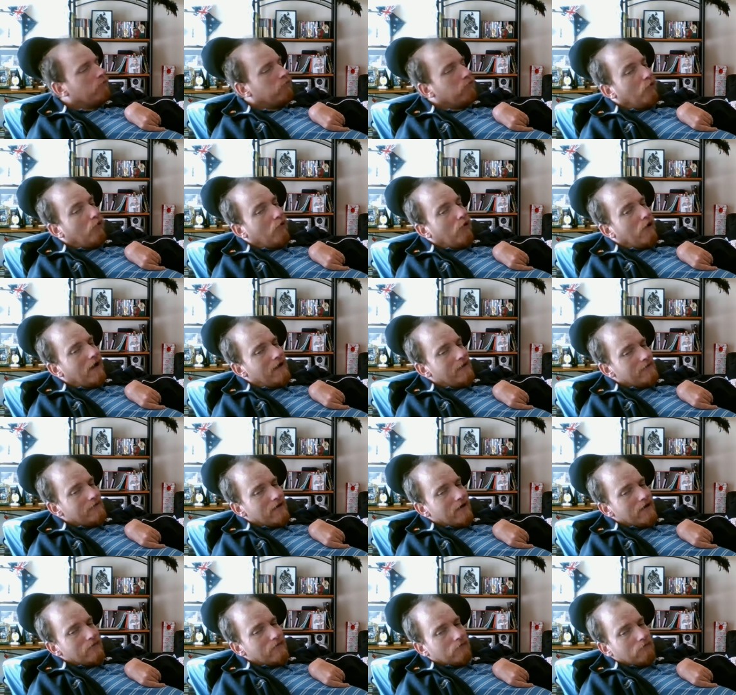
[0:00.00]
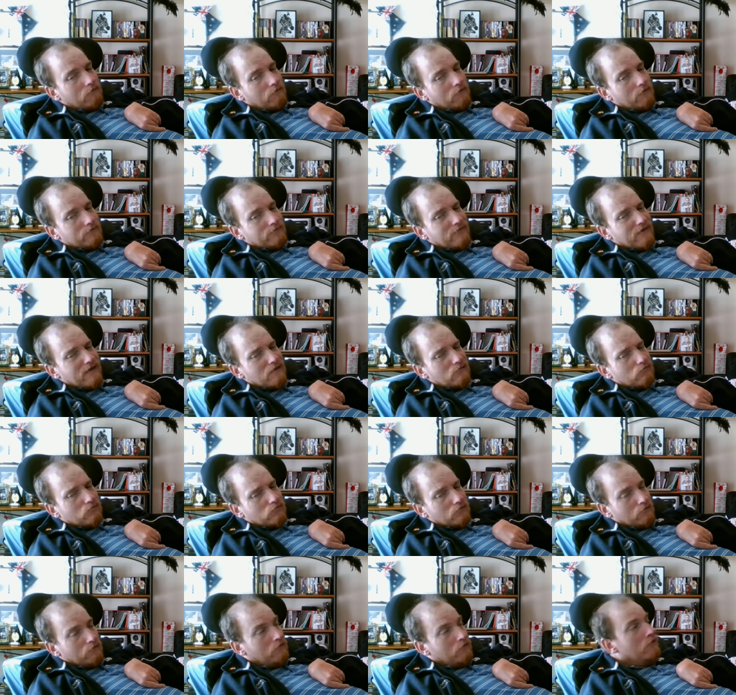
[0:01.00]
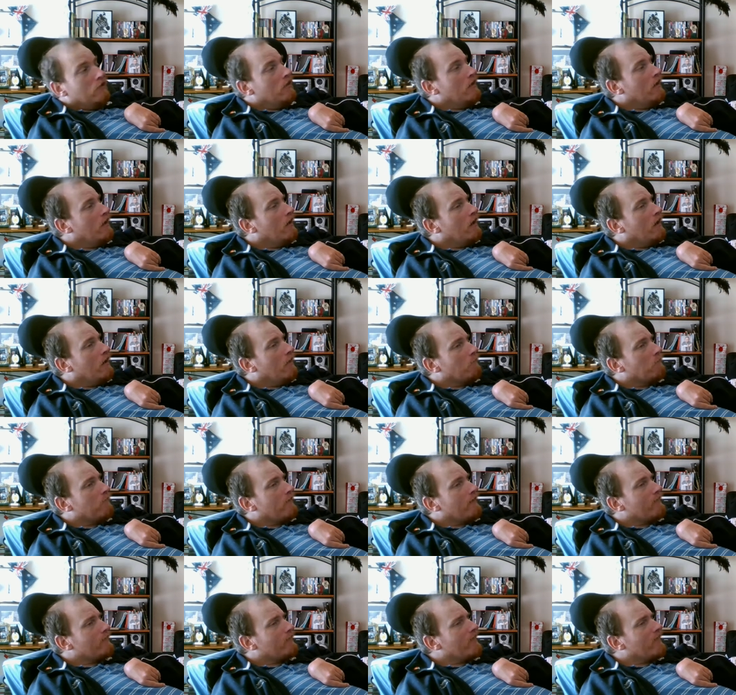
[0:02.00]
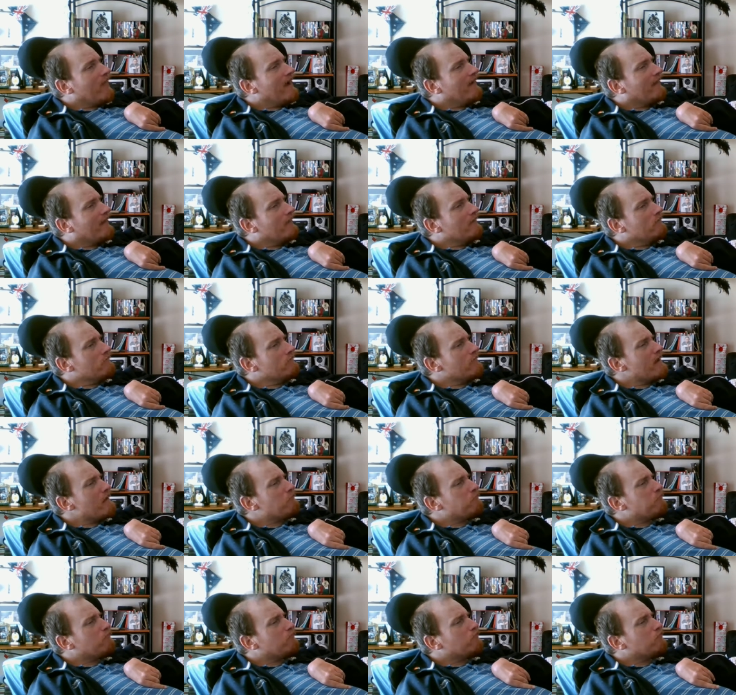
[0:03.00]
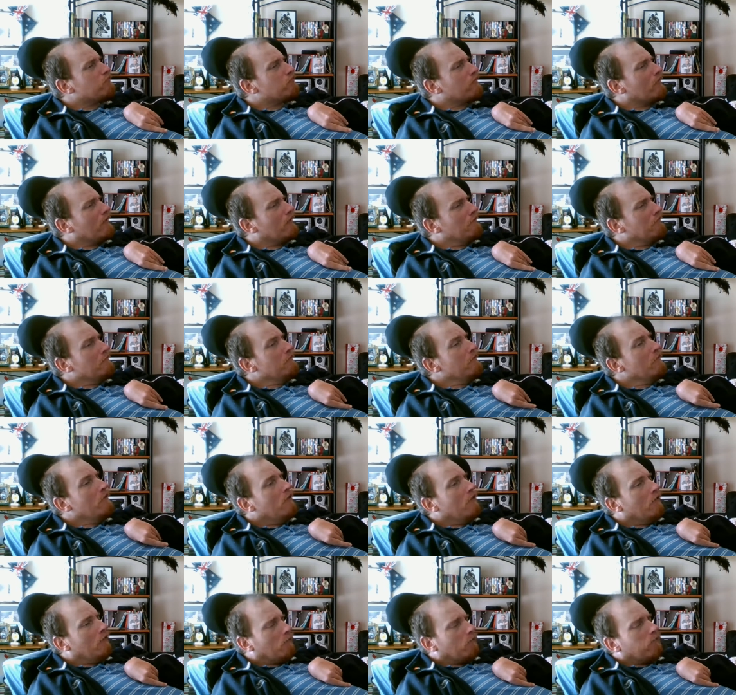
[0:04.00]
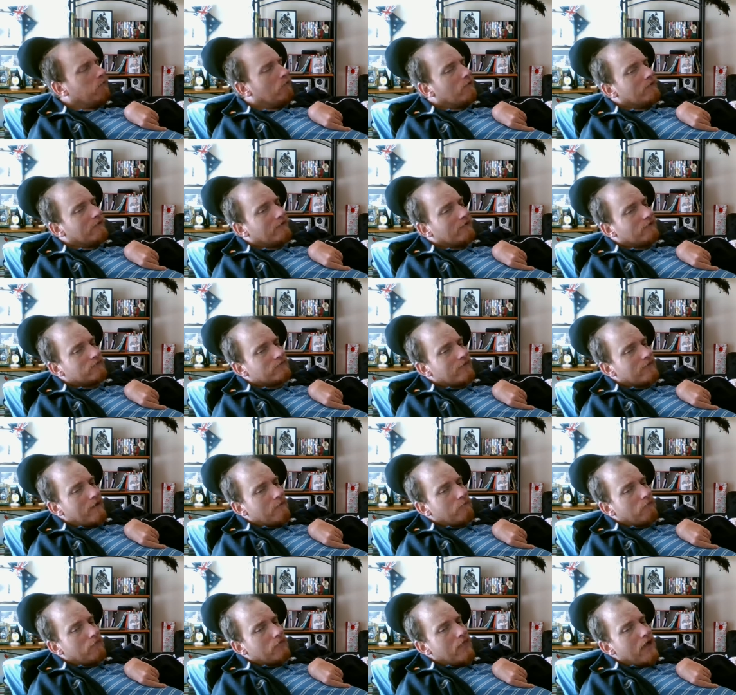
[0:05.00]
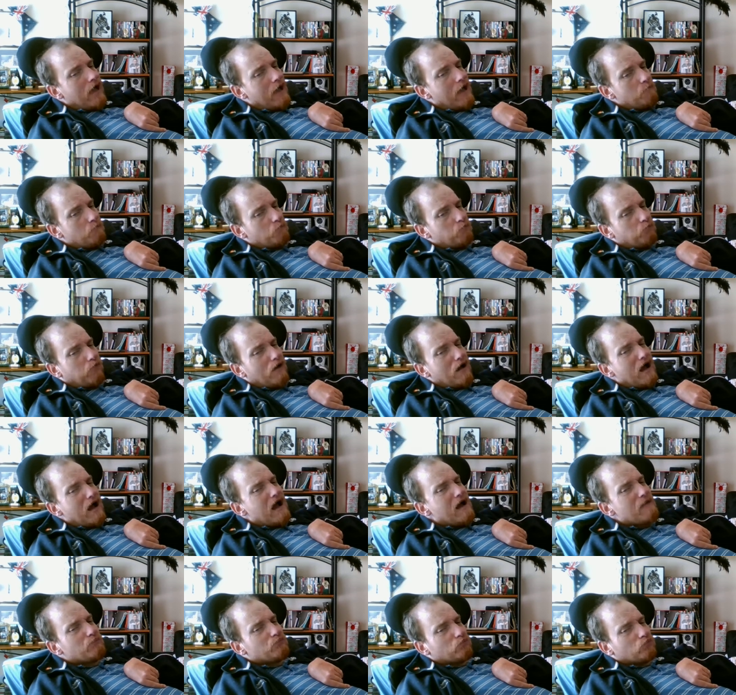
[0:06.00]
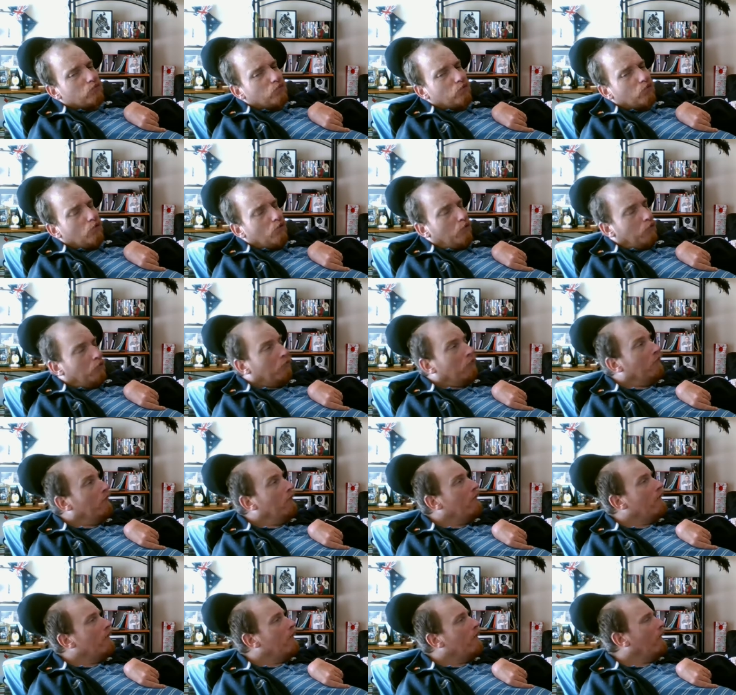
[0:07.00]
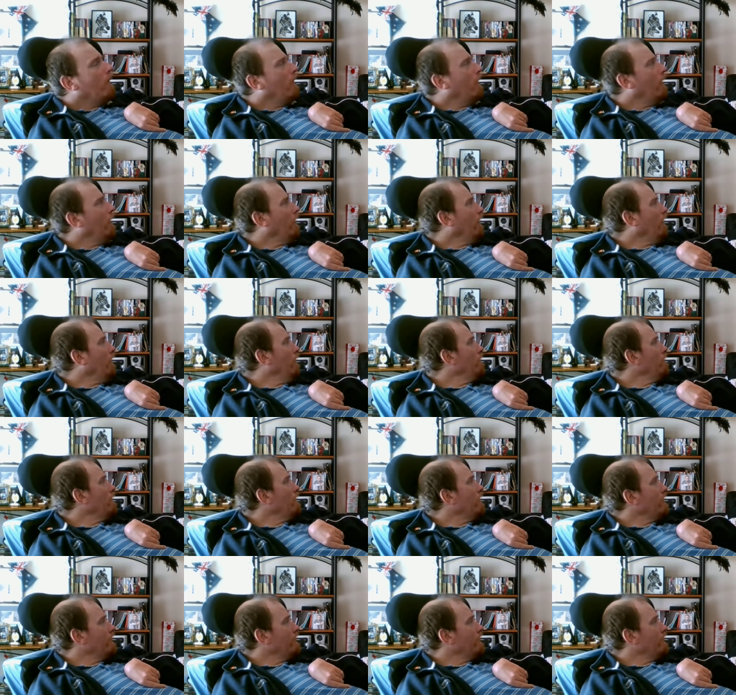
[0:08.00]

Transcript: for another edition. But that is episode 47 and part 2. Of